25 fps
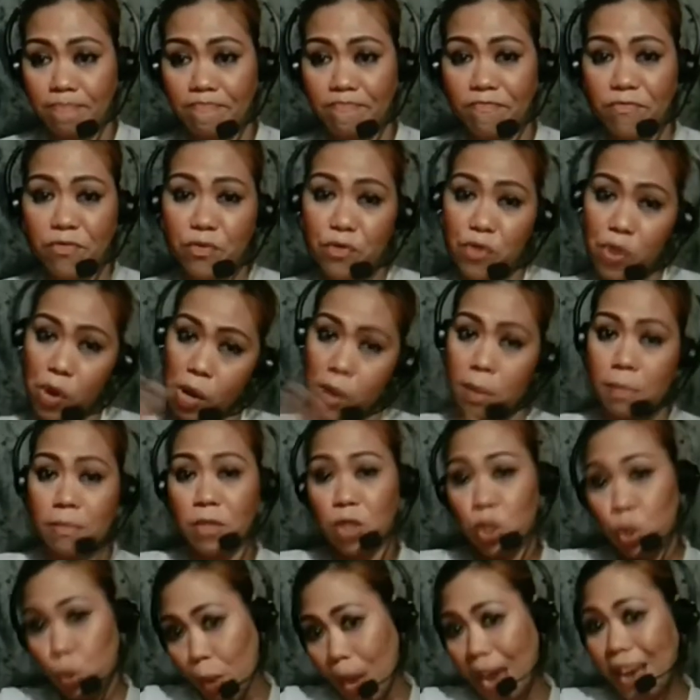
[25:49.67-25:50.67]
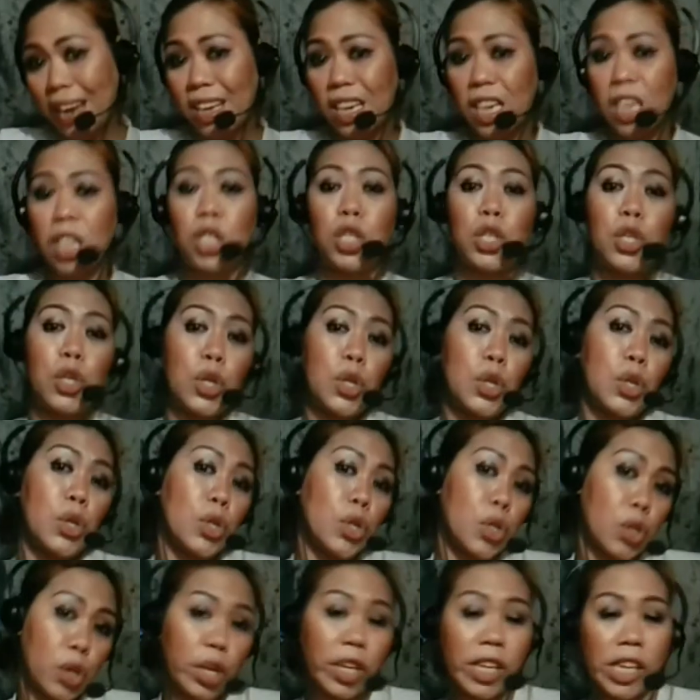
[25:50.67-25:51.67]
from 20 to
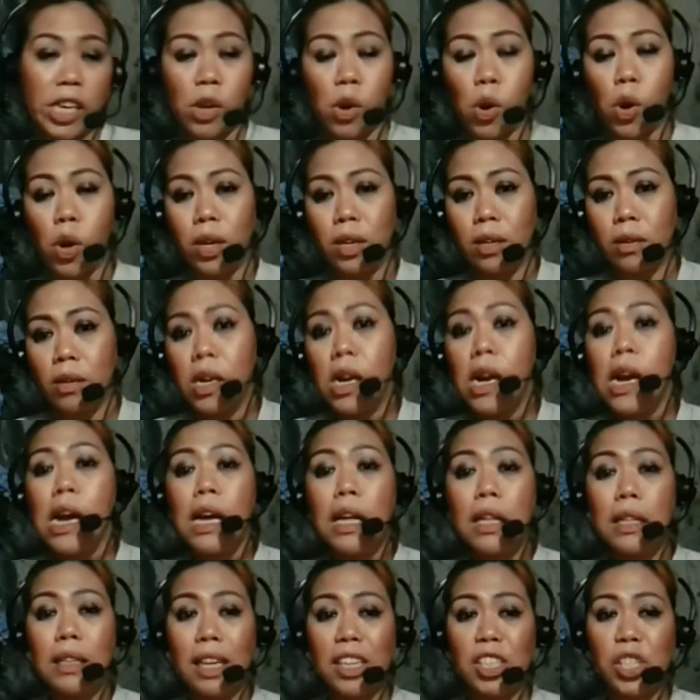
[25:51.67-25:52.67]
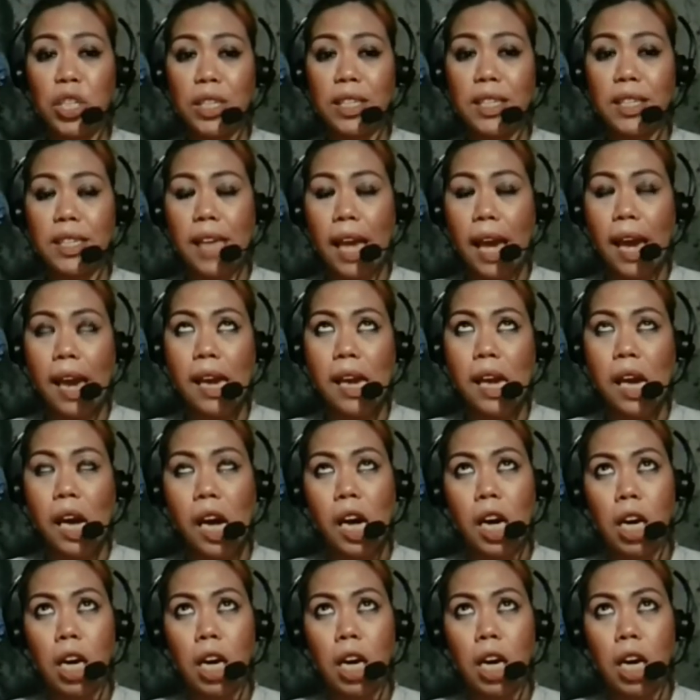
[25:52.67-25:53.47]
30, or let's just say